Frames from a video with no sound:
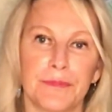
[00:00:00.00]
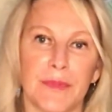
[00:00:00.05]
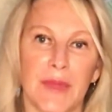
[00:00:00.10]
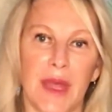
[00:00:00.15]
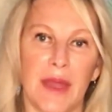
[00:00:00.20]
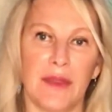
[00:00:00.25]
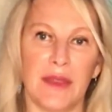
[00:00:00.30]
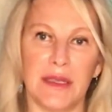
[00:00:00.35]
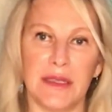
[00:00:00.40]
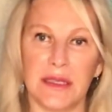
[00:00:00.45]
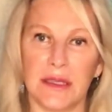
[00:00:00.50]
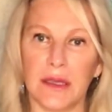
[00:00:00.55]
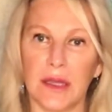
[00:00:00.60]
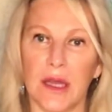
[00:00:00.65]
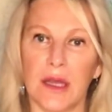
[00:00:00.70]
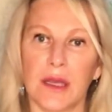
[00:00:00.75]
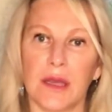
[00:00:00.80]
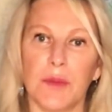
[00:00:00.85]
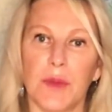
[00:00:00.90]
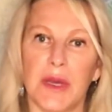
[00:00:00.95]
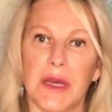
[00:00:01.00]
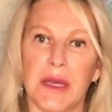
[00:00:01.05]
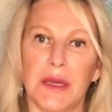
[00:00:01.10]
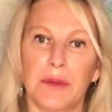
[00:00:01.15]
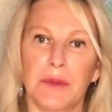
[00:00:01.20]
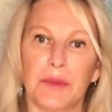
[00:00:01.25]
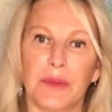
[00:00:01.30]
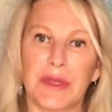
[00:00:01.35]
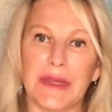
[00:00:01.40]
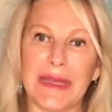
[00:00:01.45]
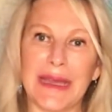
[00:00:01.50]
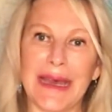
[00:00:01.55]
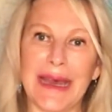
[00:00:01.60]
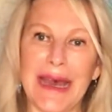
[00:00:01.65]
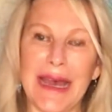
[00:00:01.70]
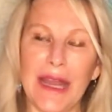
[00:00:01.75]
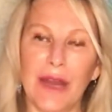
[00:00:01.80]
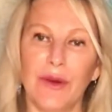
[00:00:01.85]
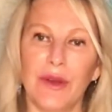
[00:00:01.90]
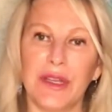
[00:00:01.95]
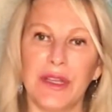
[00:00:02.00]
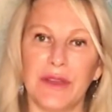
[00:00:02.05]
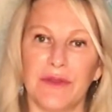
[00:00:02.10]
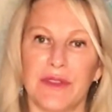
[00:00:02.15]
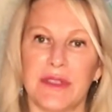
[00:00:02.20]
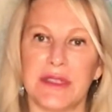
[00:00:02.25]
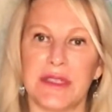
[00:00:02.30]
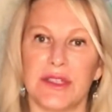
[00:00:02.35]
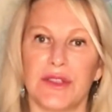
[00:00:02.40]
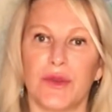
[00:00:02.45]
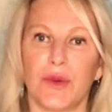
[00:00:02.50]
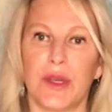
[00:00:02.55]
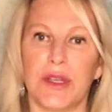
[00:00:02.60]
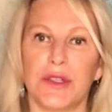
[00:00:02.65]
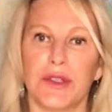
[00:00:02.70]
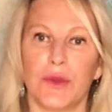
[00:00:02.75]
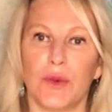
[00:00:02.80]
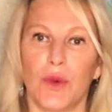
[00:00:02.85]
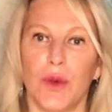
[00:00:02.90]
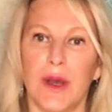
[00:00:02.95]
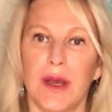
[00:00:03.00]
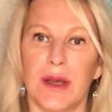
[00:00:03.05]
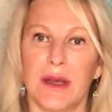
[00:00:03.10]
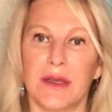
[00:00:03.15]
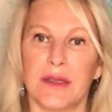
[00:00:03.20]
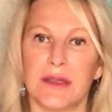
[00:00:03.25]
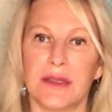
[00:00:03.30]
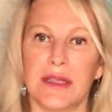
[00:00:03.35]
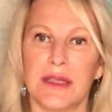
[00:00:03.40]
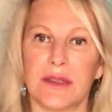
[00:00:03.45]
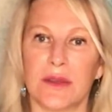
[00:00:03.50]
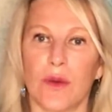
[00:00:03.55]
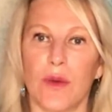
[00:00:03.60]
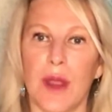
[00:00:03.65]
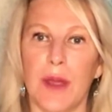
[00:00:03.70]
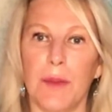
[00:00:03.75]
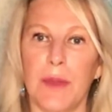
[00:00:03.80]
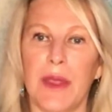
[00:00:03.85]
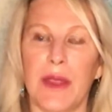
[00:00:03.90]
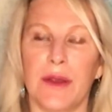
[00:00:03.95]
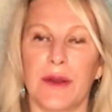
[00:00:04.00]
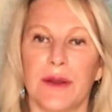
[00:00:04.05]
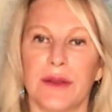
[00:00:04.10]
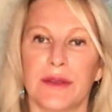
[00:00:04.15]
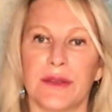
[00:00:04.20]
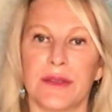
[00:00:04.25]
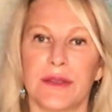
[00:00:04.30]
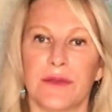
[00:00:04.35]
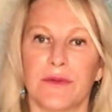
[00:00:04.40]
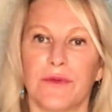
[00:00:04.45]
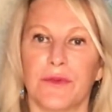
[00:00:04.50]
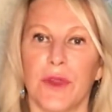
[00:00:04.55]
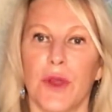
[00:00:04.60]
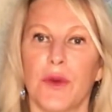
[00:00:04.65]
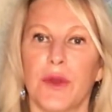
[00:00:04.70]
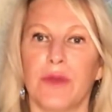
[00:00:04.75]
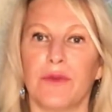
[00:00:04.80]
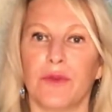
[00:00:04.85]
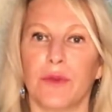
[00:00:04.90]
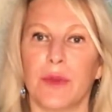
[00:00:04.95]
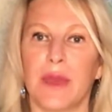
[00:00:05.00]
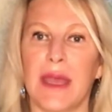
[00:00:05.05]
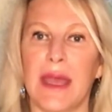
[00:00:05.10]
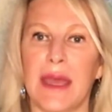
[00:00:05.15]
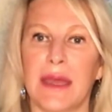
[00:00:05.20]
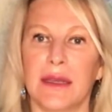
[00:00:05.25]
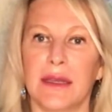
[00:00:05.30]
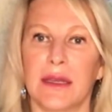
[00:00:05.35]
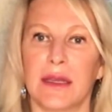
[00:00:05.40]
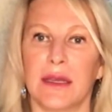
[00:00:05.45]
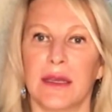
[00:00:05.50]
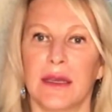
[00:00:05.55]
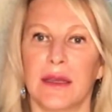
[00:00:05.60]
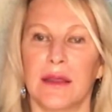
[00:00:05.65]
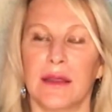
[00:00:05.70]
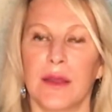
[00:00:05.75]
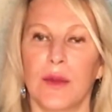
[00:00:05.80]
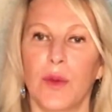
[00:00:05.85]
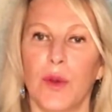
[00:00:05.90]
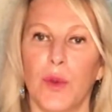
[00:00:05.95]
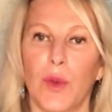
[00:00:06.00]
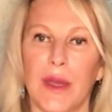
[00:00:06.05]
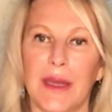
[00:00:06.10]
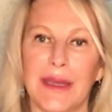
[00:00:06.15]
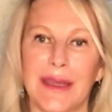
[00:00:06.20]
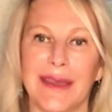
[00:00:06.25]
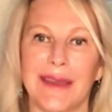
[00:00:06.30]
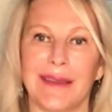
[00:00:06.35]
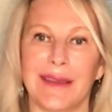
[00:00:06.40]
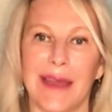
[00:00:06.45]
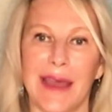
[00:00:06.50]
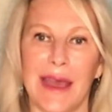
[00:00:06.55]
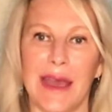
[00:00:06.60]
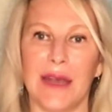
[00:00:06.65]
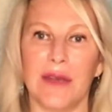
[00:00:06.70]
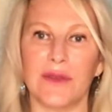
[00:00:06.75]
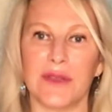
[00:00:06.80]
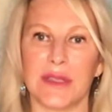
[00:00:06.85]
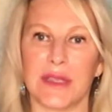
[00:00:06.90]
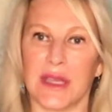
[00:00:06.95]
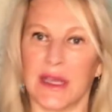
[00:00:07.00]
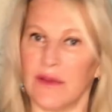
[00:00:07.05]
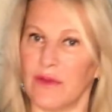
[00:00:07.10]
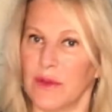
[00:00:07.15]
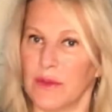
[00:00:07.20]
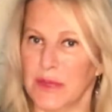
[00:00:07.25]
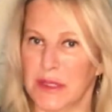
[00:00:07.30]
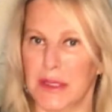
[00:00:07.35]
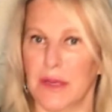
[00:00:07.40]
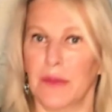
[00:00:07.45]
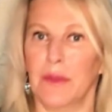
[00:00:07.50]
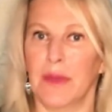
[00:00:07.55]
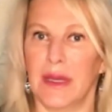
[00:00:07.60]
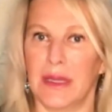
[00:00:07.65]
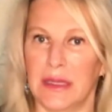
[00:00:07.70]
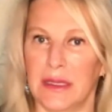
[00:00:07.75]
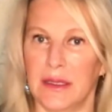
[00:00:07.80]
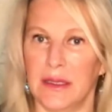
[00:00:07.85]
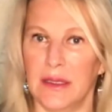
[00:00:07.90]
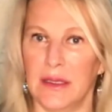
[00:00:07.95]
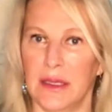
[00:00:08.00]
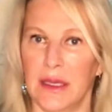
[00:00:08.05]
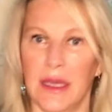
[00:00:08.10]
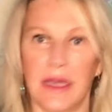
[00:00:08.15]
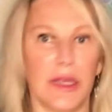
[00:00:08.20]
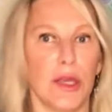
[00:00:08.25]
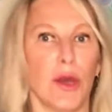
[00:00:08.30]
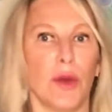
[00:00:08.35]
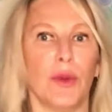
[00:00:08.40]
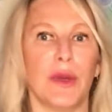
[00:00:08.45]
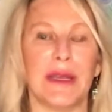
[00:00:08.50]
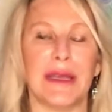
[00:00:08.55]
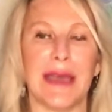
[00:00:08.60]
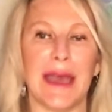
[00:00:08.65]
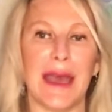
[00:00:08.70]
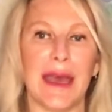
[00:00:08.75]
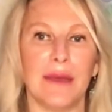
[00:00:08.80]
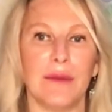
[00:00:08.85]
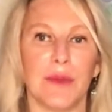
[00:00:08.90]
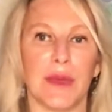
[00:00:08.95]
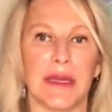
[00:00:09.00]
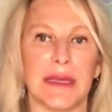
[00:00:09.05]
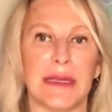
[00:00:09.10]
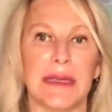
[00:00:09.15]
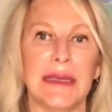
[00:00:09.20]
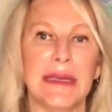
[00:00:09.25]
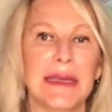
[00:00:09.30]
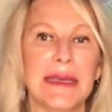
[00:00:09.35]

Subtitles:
and they did lock him up. But the irony of the situation was his grandparents had flown in from Canada, and they were waiting at the house to give him some money. And he already had money.